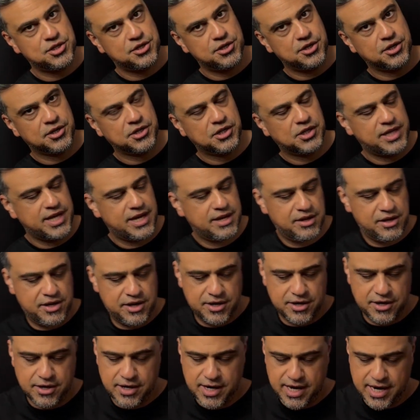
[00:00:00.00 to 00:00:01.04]
you're going to land
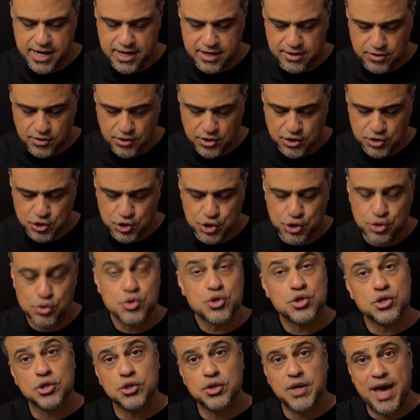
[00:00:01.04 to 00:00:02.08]
here and you can choose
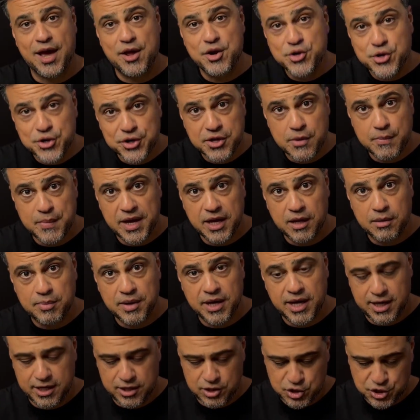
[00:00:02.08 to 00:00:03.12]
to enter the main
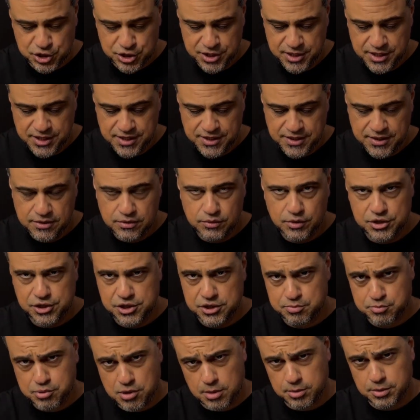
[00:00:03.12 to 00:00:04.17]
page, which is
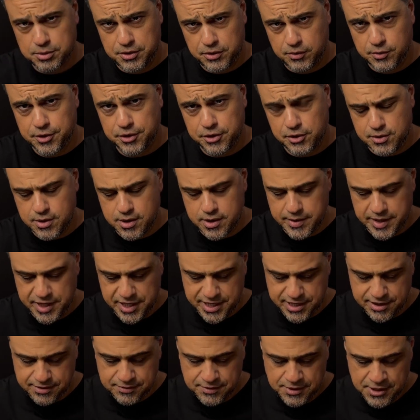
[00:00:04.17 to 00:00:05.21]
probably where you are right
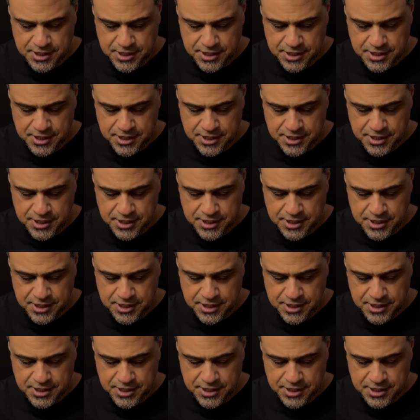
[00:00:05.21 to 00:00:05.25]
now.